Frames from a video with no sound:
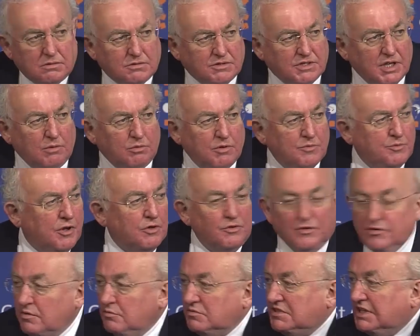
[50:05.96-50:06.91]
deal with both
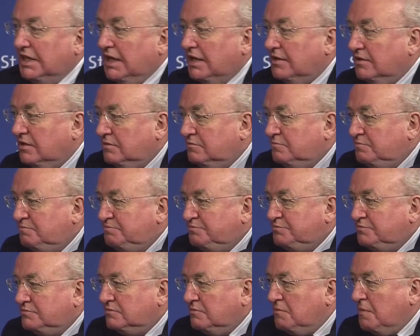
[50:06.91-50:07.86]
of them together.
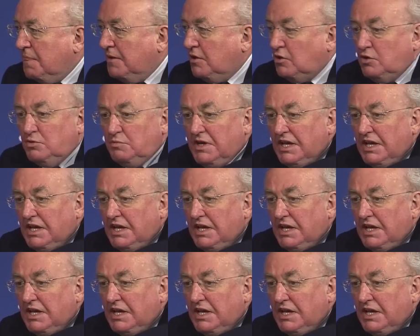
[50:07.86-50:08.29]
Could